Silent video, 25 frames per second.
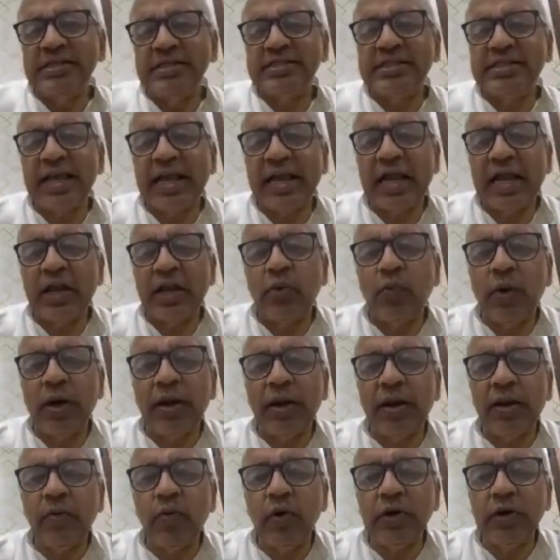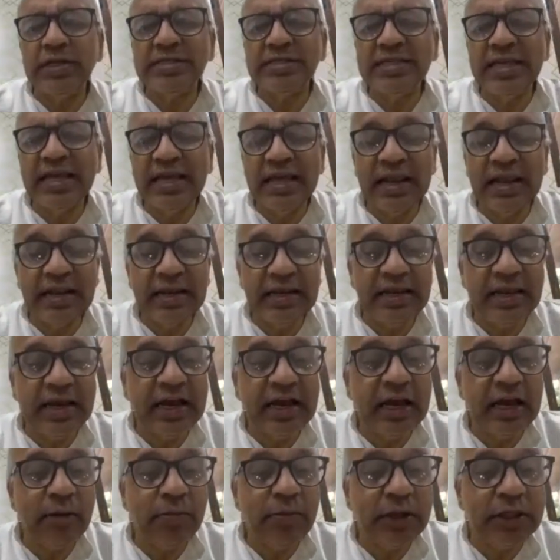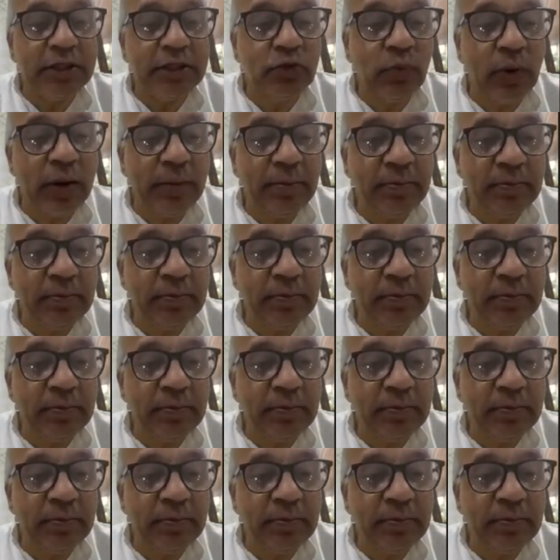second one. What is Hiranya Garbhatvam?